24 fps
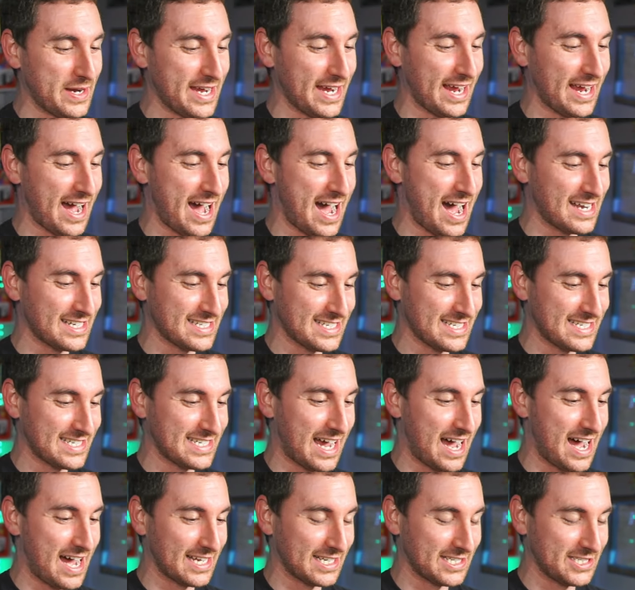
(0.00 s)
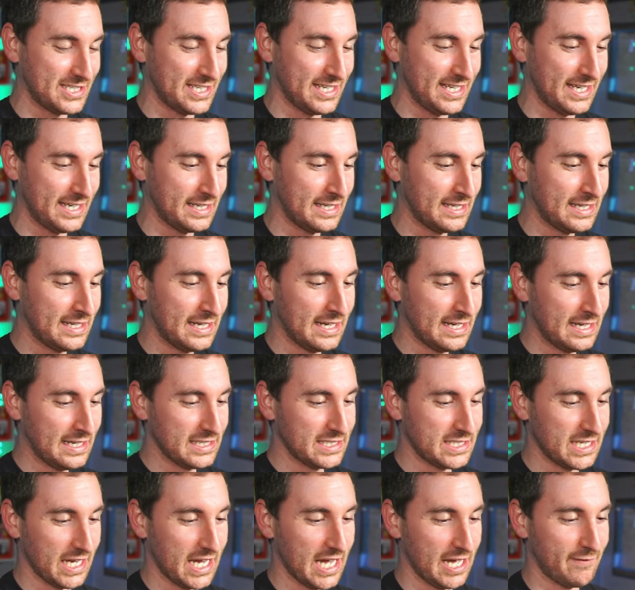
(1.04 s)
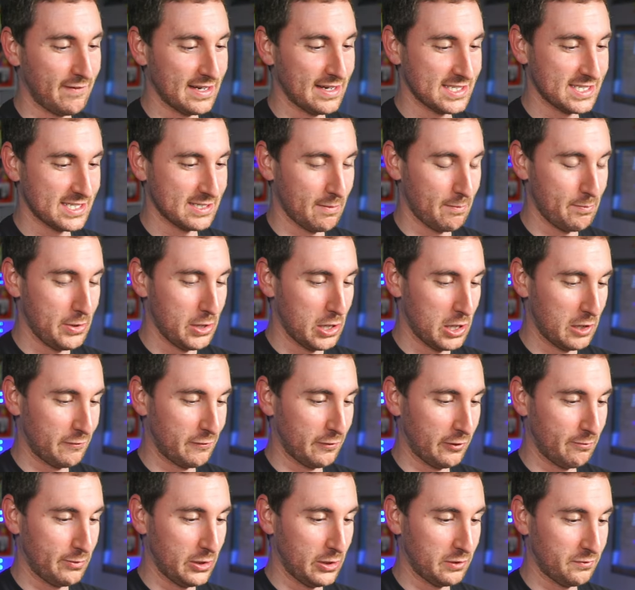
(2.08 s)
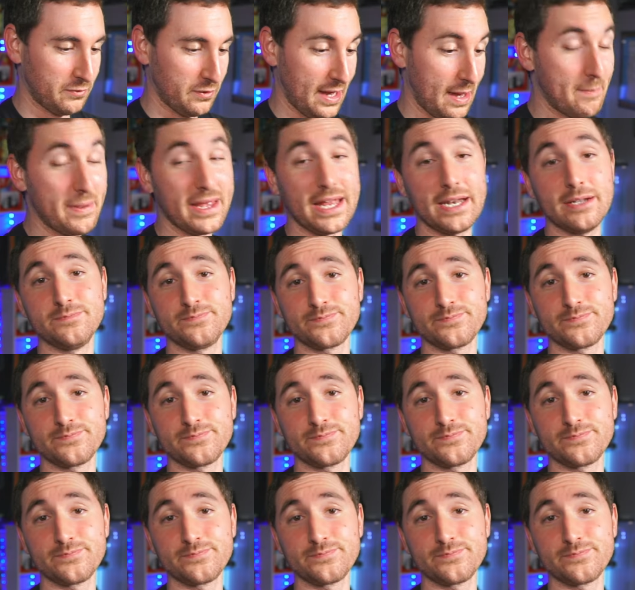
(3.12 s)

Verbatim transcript: got Sanji to give us some beautiful, beautiful. I mean,